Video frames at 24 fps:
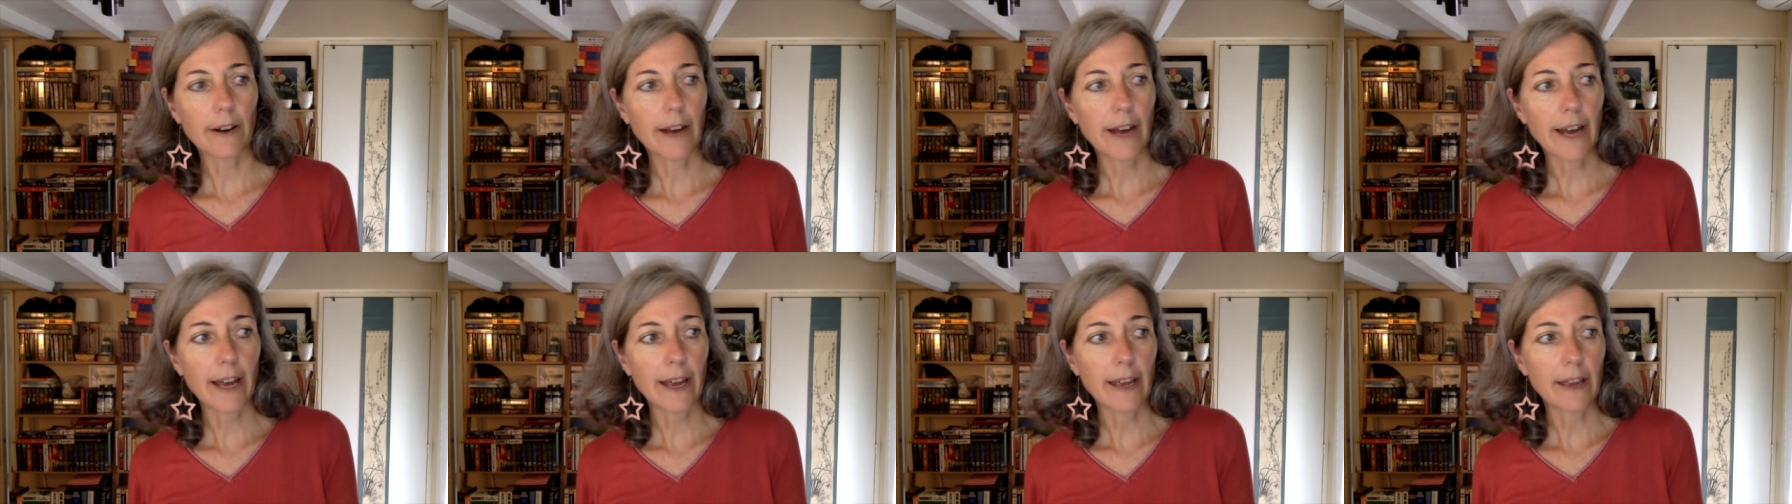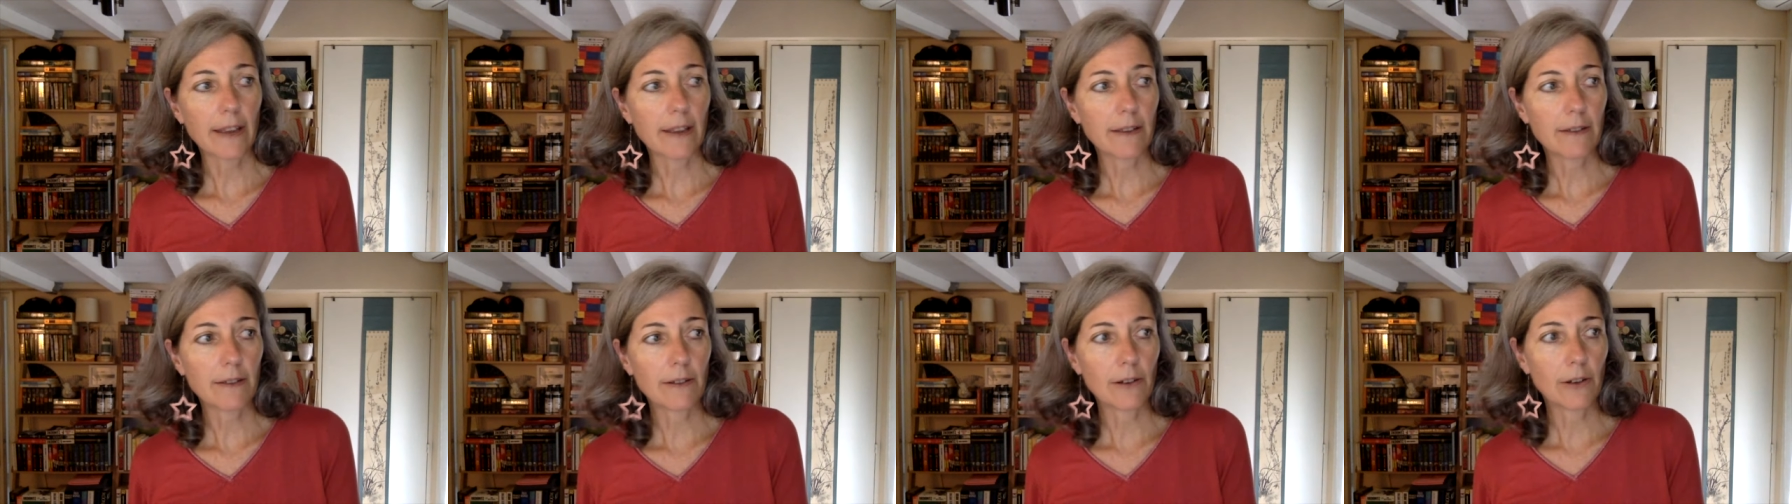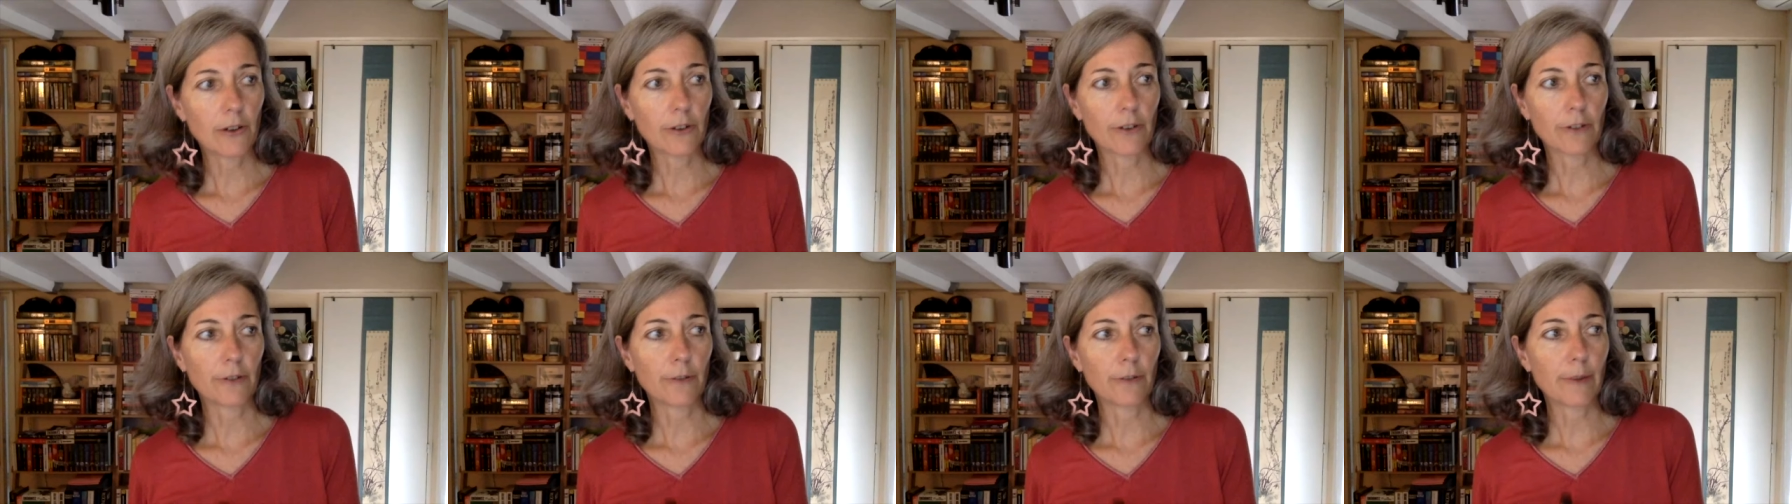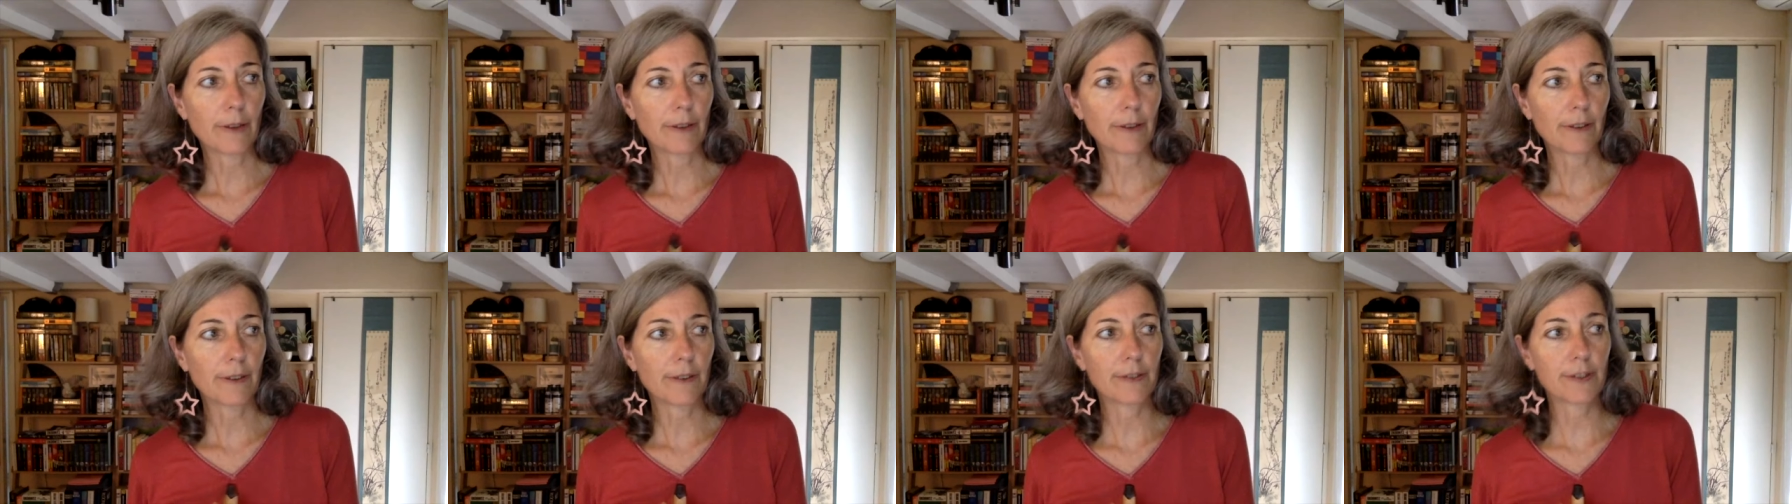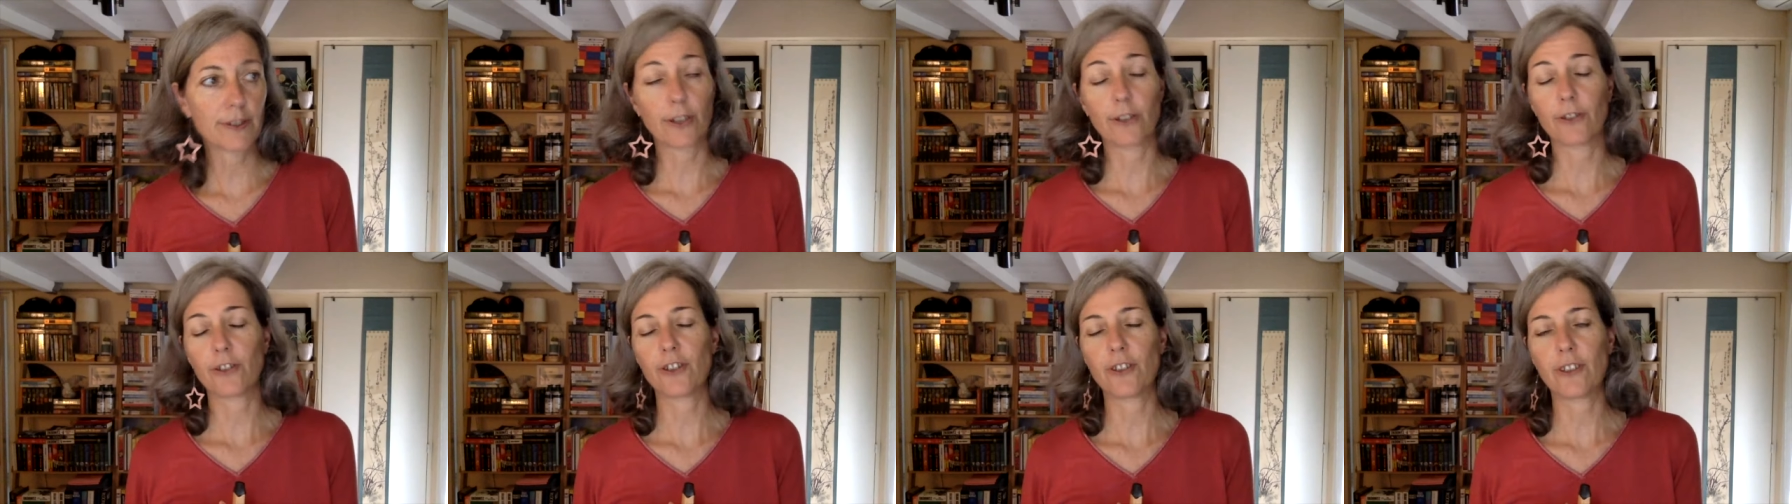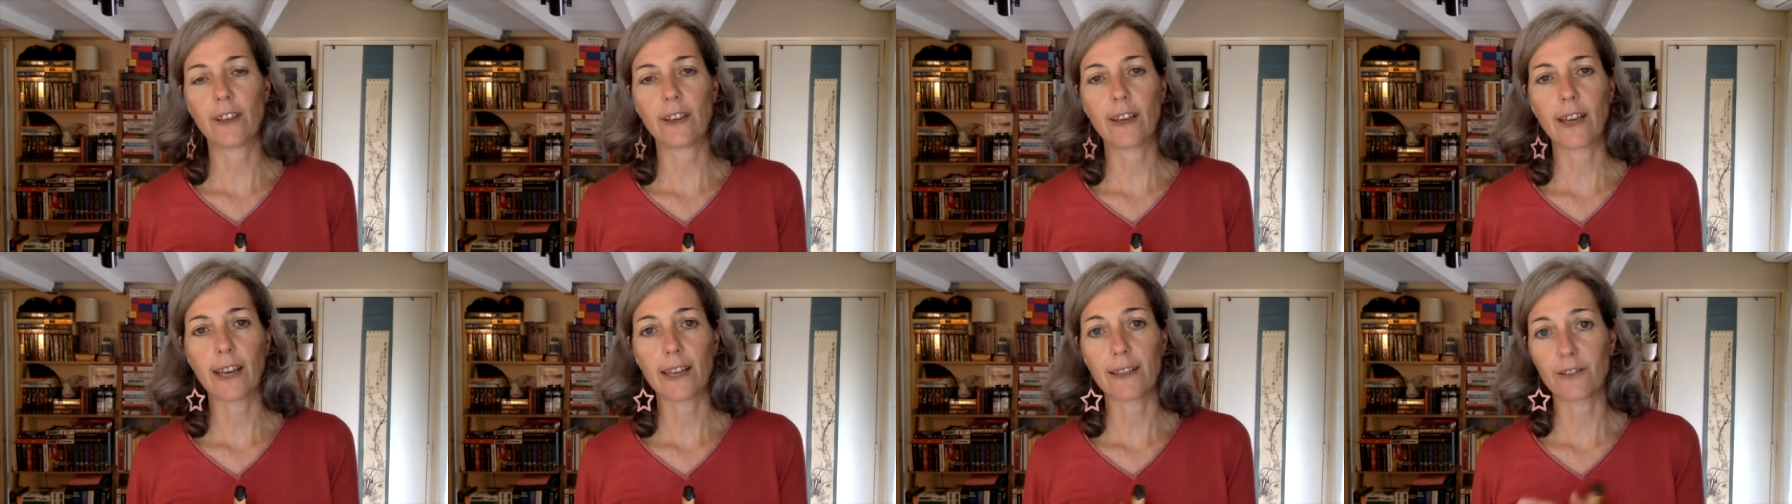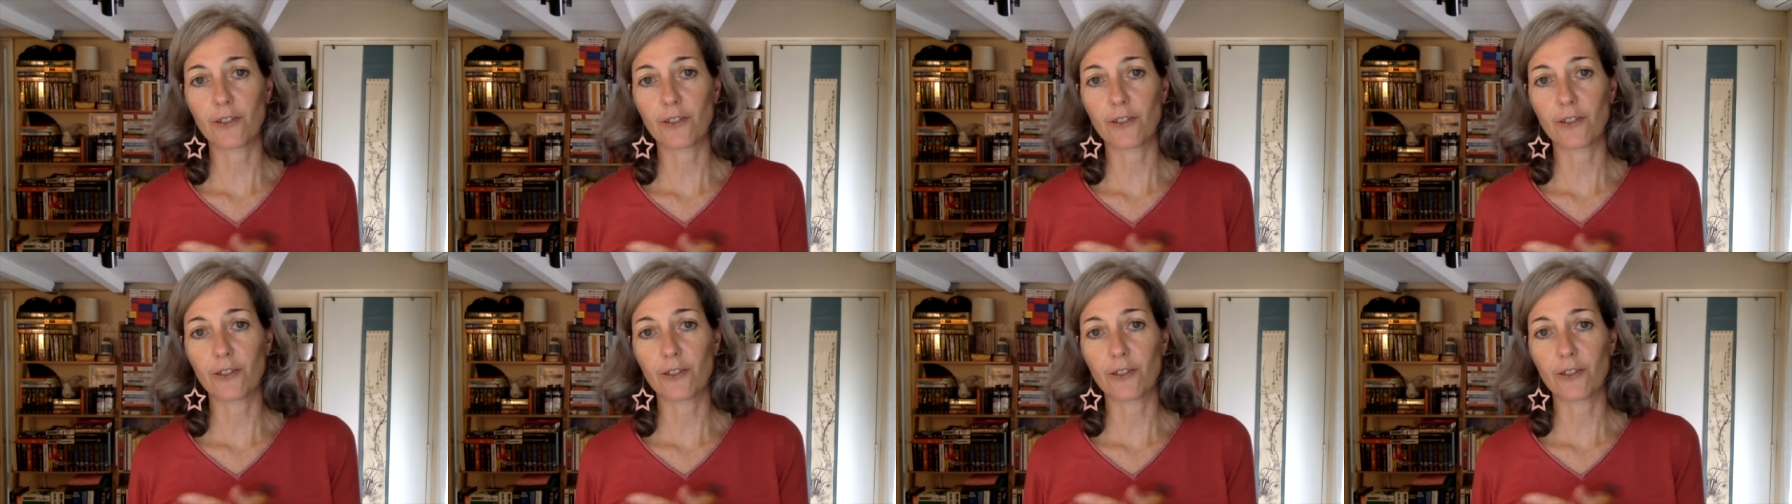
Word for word: I learned about such thing as